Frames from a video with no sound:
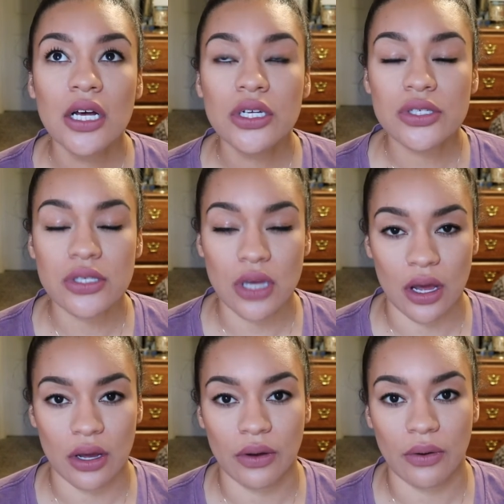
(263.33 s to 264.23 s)

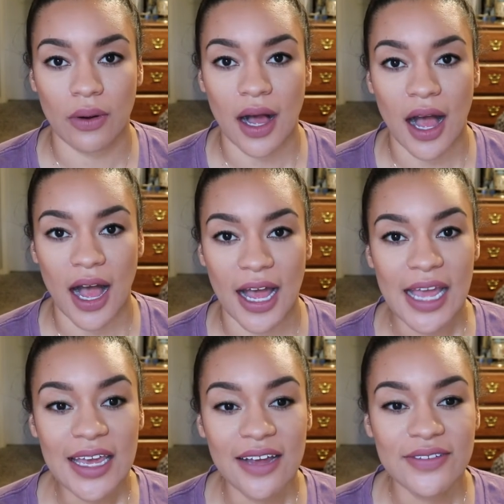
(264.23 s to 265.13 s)
So
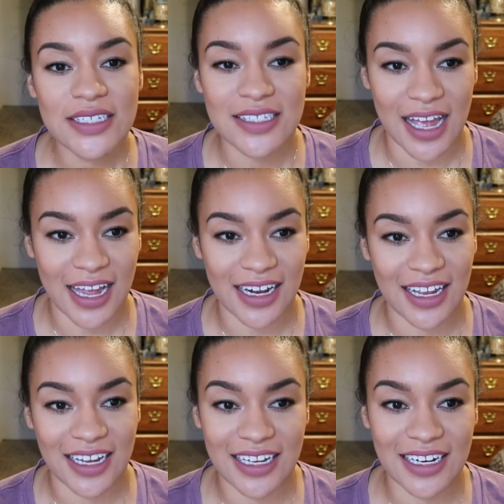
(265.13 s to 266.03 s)
I have
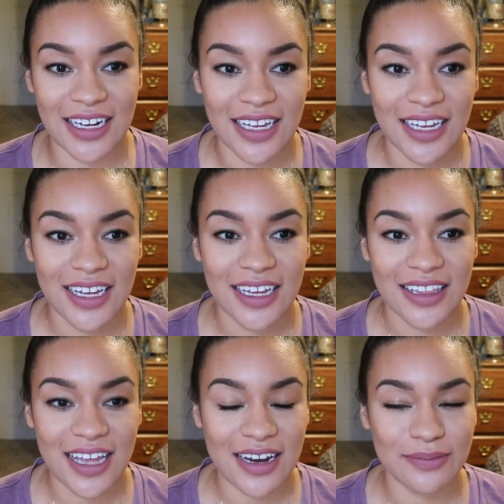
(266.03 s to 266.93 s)
decided
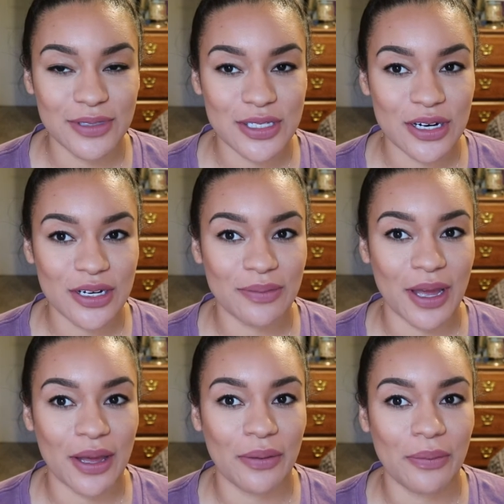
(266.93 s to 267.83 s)
that I'm starting
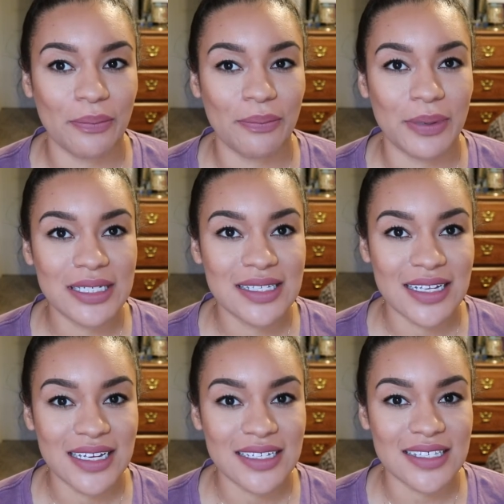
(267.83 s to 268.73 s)
my own
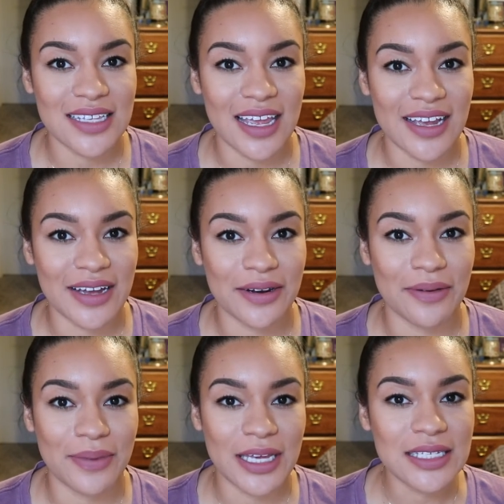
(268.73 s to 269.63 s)
business,
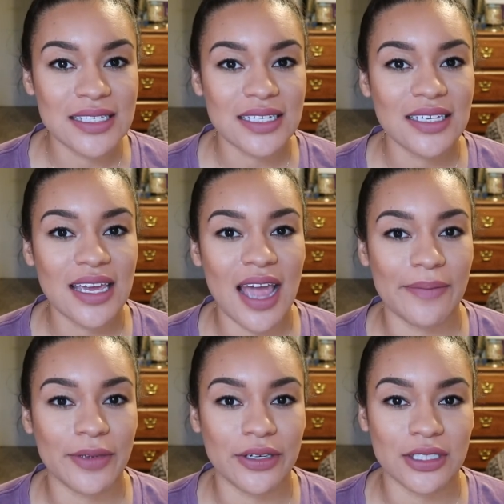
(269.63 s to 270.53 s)
and basically
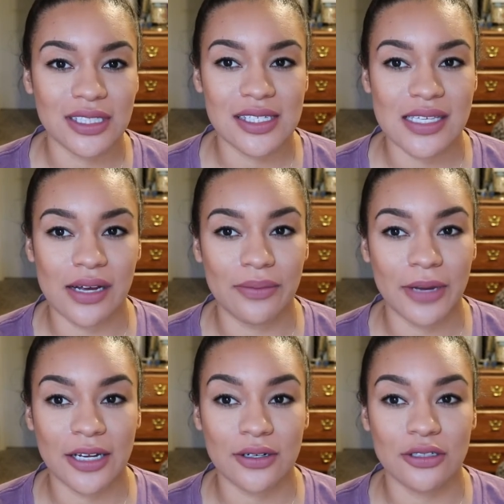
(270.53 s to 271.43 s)
I'm going to sell
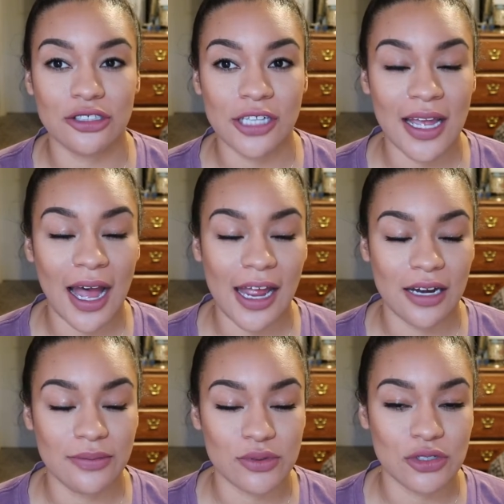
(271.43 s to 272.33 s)
my crochet
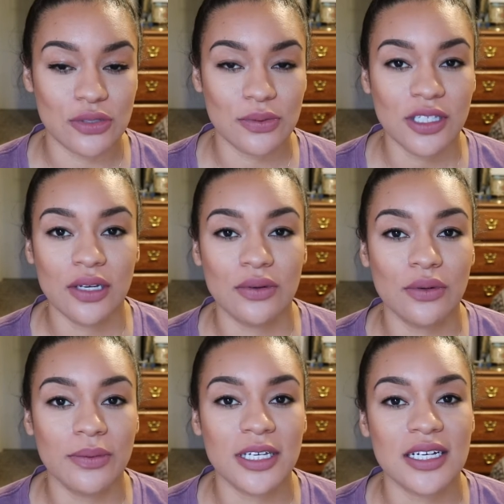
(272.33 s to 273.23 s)
items, which is really
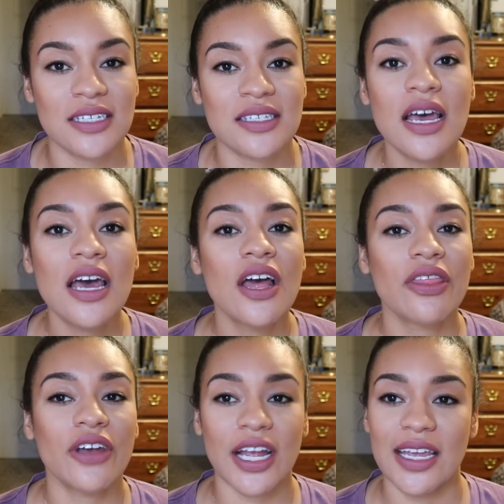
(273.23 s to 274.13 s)
cool because
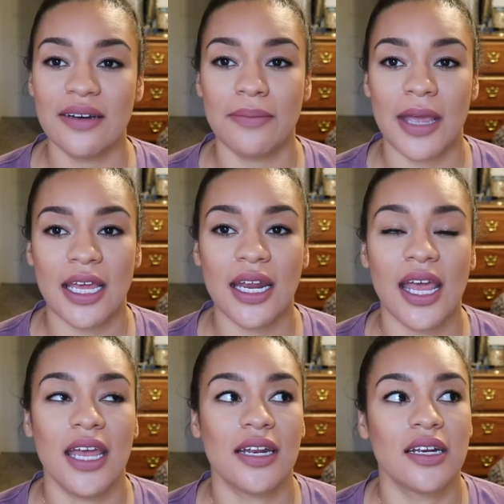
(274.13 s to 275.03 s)
they're handmade.
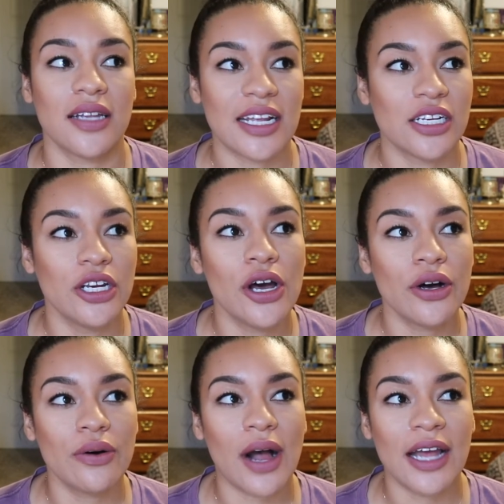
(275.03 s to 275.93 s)
And like,
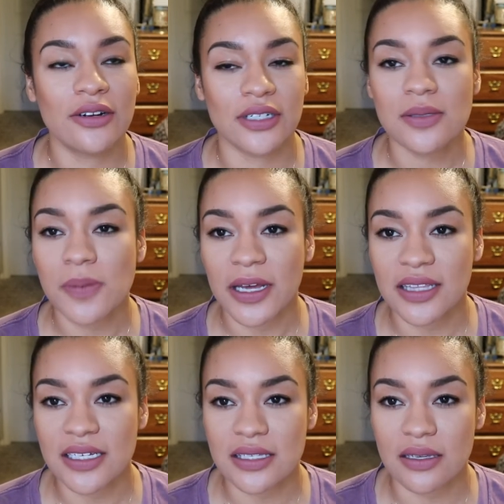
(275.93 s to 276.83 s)
no, I don't expect
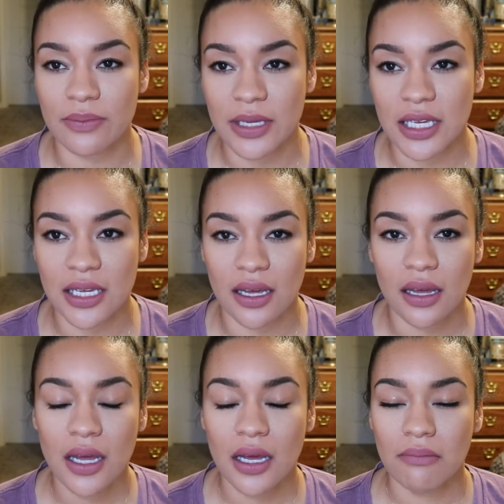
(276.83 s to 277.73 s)
this to be
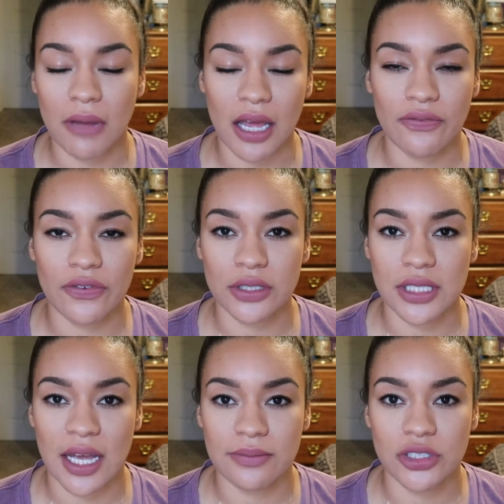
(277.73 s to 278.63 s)
my
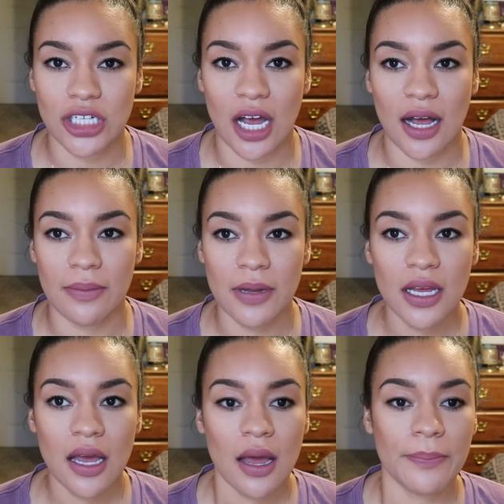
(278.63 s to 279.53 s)
full-time job,
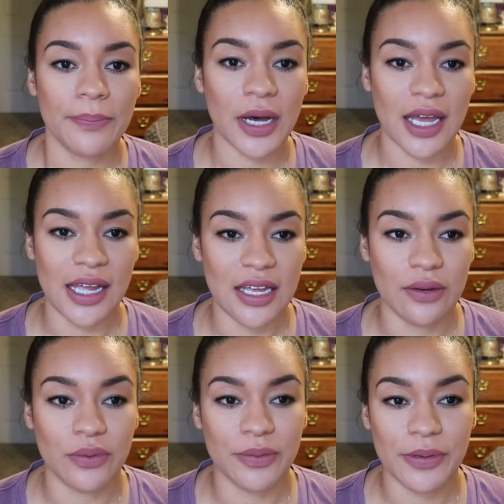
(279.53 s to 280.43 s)
but
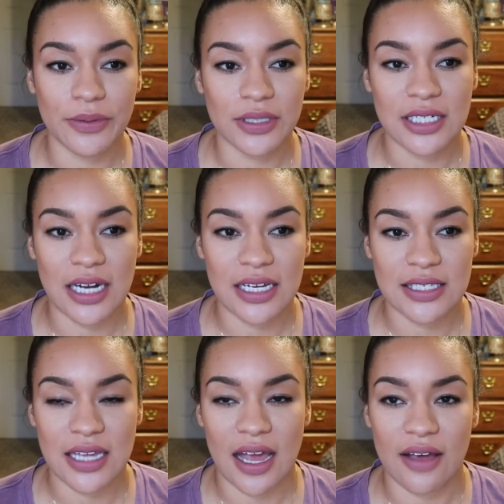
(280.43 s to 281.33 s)
it would be really
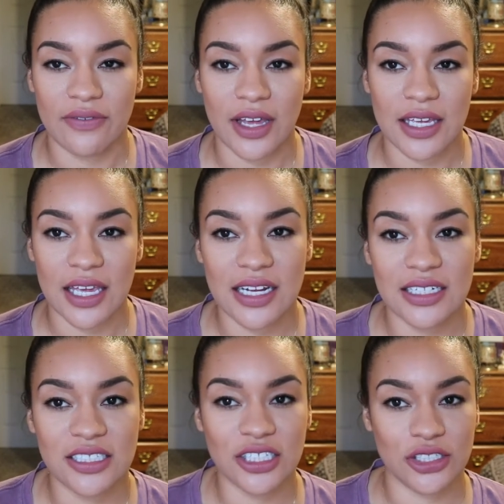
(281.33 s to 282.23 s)
nice to have like an
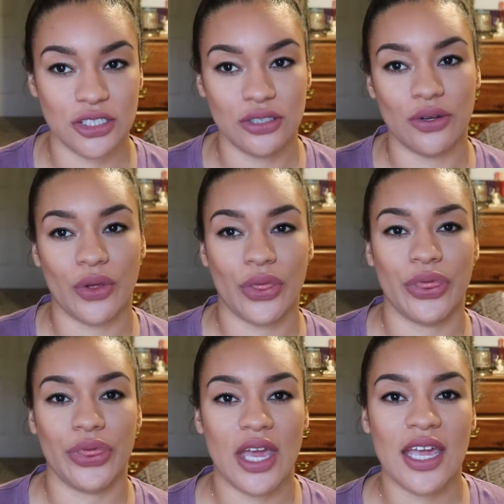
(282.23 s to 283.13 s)
additional
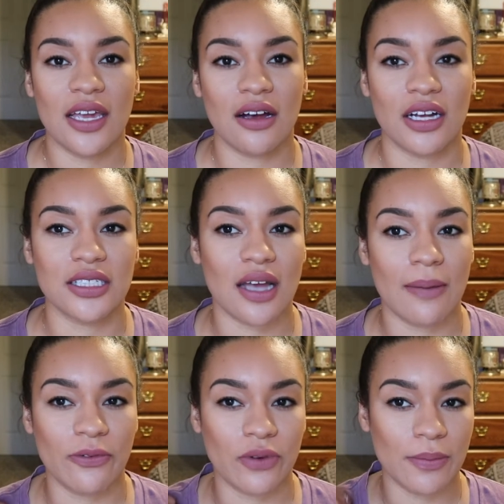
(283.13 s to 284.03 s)
thing on
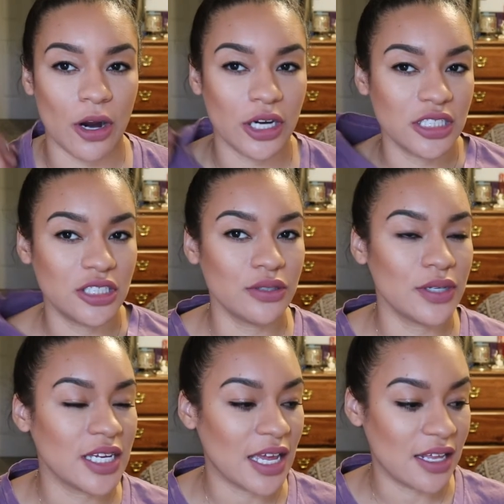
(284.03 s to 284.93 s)
top of what I'm already
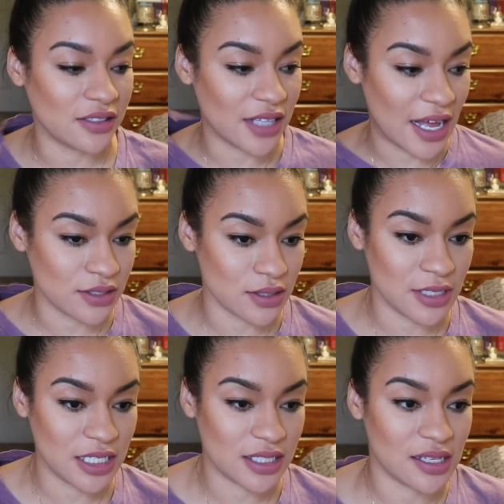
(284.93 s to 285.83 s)
doing. It allows
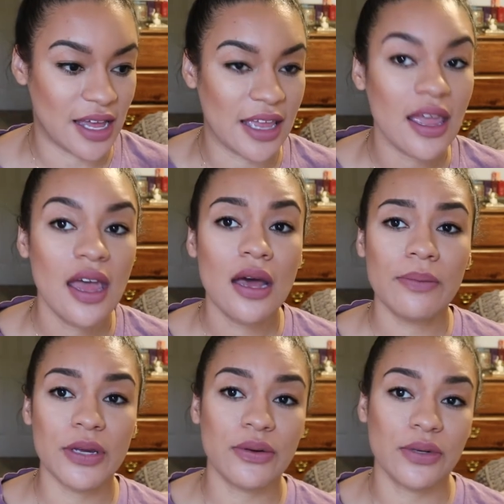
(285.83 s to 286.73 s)
me to like
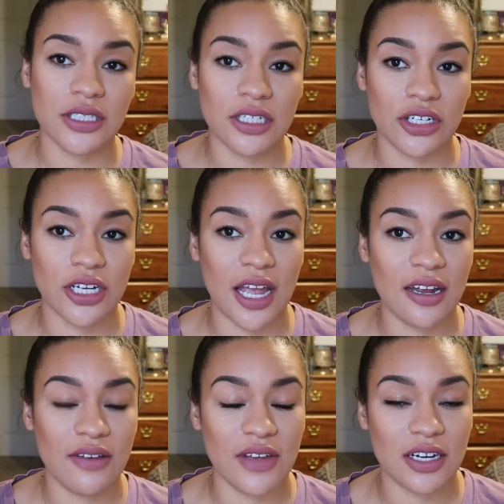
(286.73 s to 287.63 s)
be really
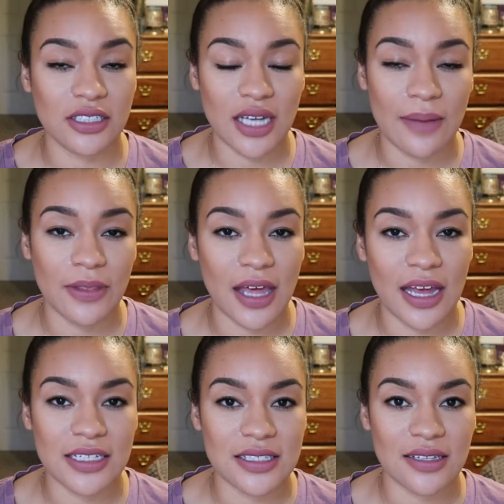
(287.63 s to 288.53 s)
creative, and on top of
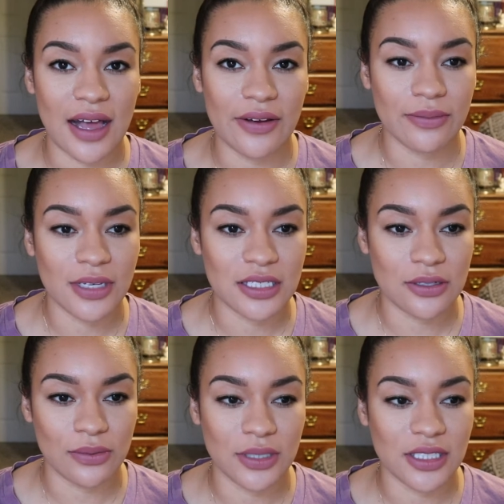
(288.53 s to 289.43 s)
that, it's allowing me
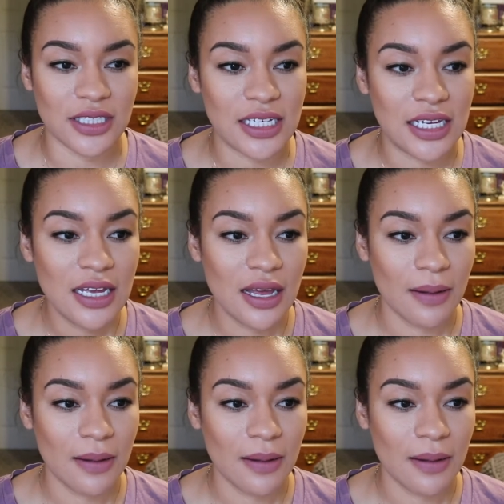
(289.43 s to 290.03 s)
to really